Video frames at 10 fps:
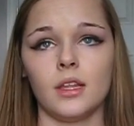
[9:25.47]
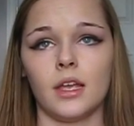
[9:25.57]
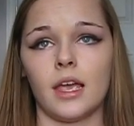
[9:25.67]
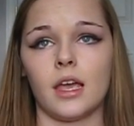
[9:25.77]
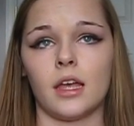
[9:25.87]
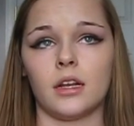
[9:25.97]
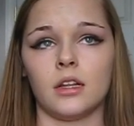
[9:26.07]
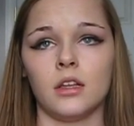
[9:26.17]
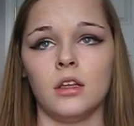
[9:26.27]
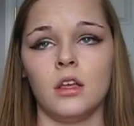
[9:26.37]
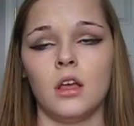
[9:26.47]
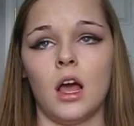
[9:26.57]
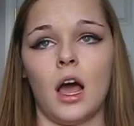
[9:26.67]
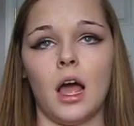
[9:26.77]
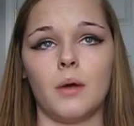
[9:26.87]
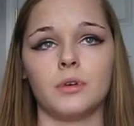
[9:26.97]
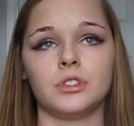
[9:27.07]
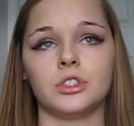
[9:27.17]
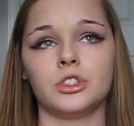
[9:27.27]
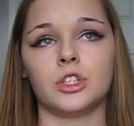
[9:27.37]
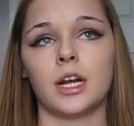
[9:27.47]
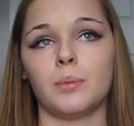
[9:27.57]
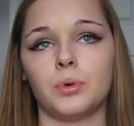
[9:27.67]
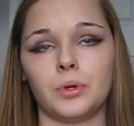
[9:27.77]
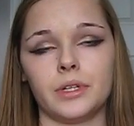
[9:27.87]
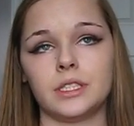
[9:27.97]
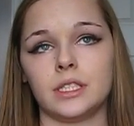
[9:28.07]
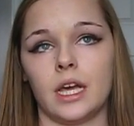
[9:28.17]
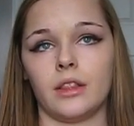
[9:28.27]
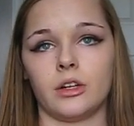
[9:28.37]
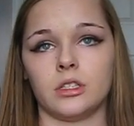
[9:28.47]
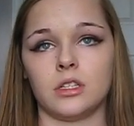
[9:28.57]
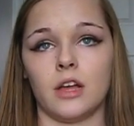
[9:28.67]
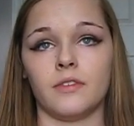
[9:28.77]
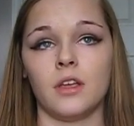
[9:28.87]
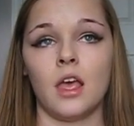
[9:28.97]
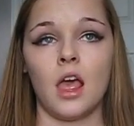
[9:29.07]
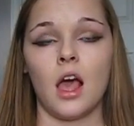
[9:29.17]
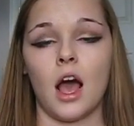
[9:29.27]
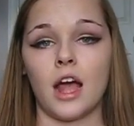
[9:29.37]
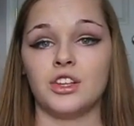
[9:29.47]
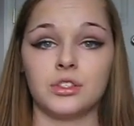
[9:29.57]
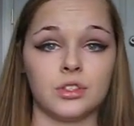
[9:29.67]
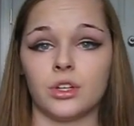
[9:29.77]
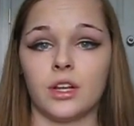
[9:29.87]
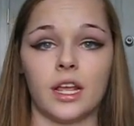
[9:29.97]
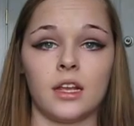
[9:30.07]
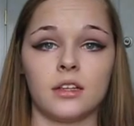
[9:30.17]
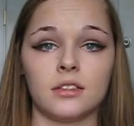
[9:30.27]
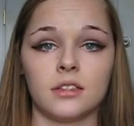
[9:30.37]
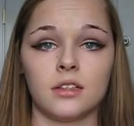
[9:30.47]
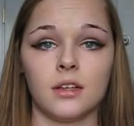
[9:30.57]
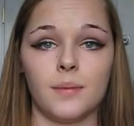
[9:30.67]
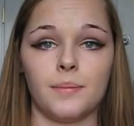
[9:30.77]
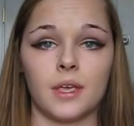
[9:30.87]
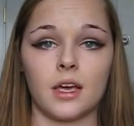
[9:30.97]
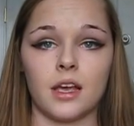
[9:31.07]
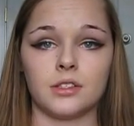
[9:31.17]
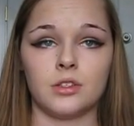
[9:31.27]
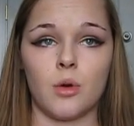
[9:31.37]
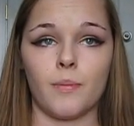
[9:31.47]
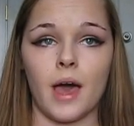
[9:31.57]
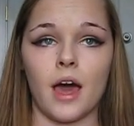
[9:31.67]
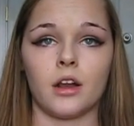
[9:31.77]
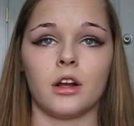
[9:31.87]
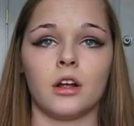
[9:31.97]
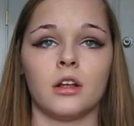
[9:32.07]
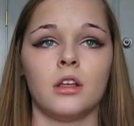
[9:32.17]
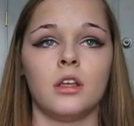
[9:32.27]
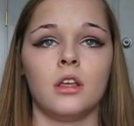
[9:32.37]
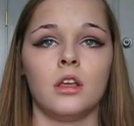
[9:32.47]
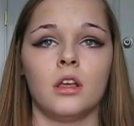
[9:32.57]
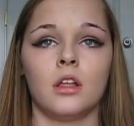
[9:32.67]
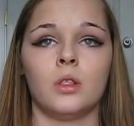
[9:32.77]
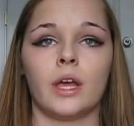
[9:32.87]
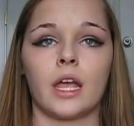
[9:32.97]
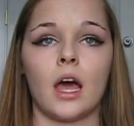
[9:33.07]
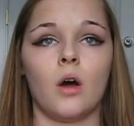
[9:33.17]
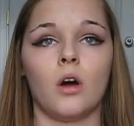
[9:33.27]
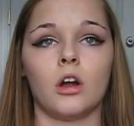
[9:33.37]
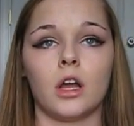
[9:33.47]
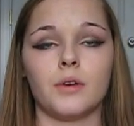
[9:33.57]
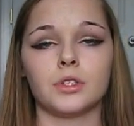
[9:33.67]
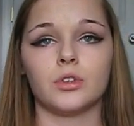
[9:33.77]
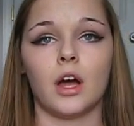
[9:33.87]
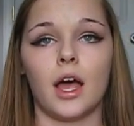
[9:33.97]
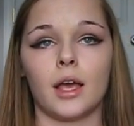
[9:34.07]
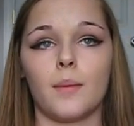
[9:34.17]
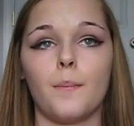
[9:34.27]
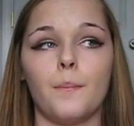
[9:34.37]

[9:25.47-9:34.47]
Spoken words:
And I was just trying to pull it together and stuff. I just couldn't, because no matter like how hard I was crying,